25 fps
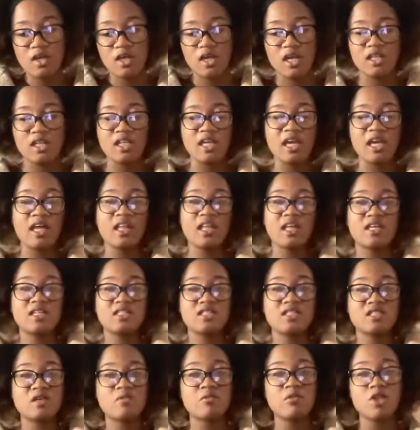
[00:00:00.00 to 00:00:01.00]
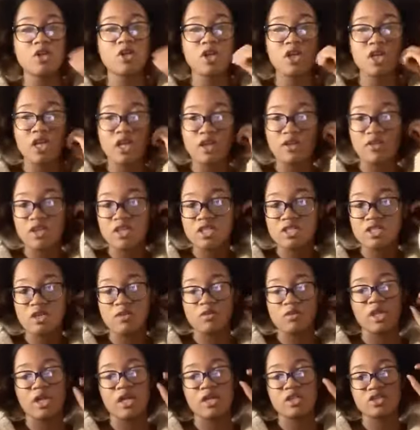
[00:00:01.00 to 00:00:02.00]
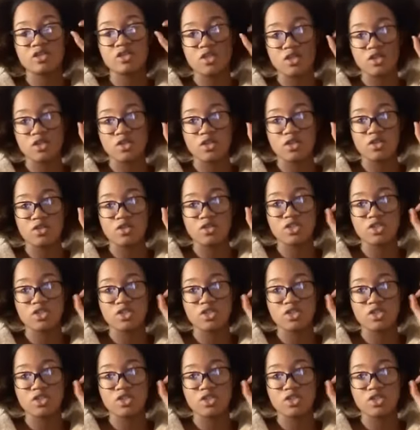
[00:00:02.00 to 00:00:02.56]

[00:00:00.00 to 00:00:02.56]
and they had like similar earrings that were like circular